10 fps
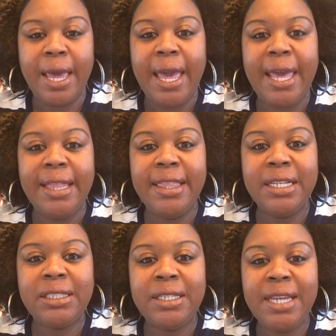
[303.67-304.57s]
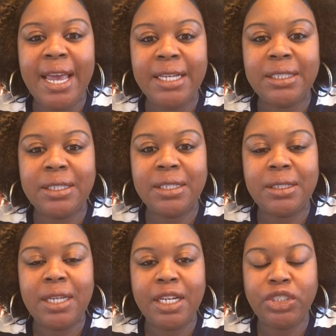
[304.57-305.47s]
In this next
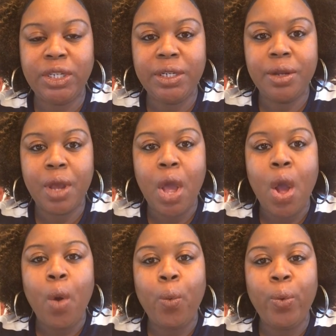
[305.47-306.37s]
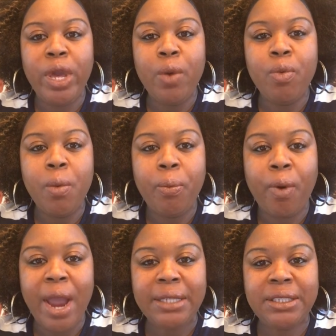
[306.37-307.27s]
section, we will
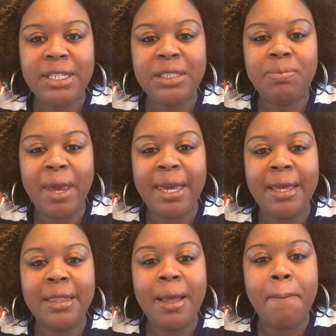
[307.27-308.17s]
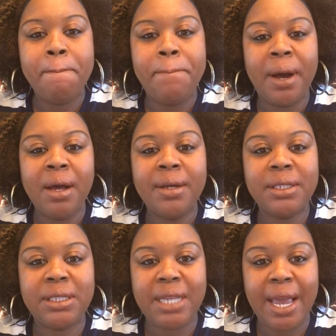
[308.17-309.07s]
practice making the B
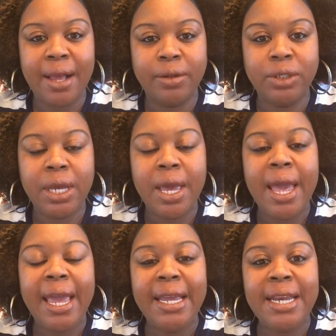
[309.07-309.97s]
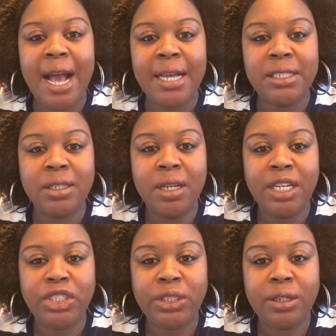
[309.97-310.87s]
sound in
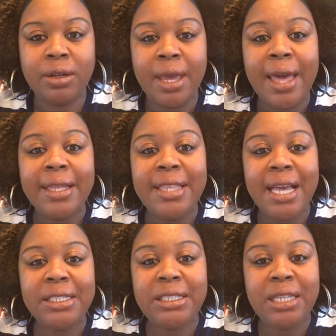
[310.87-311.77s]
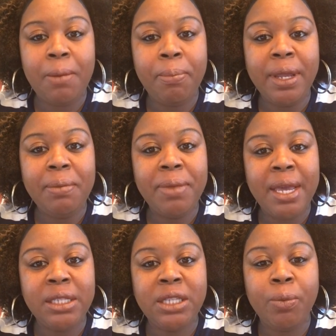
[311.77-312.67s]
isolation. That simply
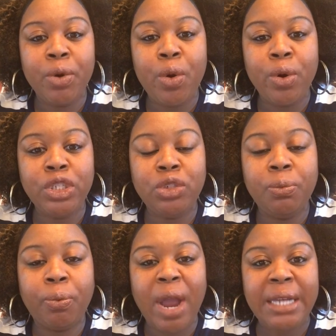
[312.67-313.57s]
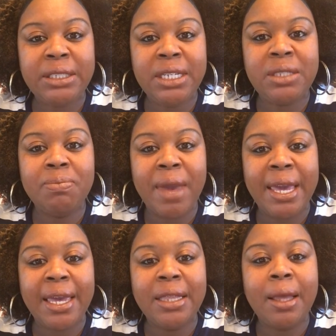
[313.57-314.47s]
means that we're going to practice
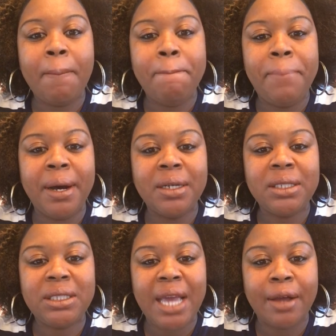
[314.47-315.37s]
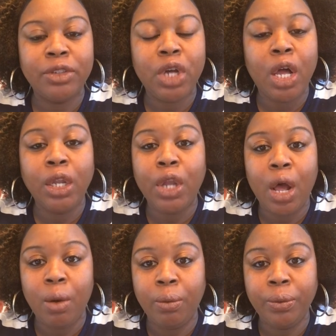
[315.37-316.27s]
making the B sound
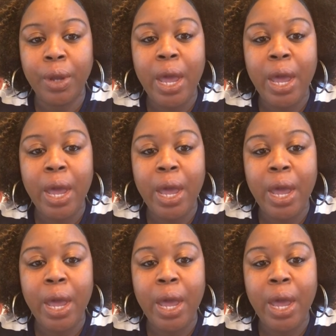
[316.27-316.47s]
alone